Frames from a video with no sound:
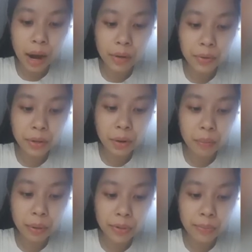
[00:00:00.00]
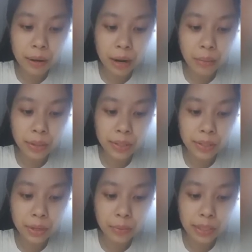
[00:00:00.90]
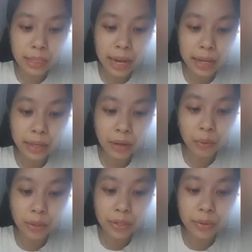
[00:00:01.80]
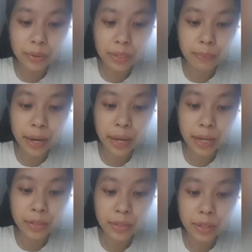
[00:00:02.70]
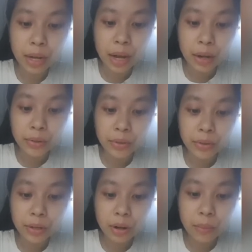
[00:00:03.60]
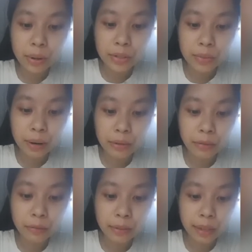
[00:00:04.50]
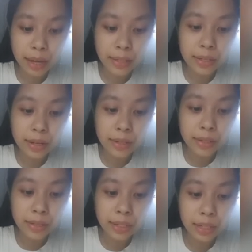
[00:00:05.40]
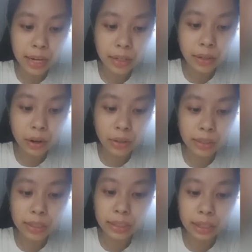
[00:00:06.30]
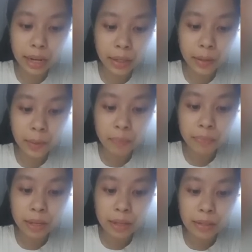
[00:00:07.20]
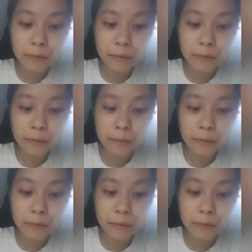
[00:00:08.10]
I don't know much about what she was like when she was my age. don't know much about the things she liked or didn't like. The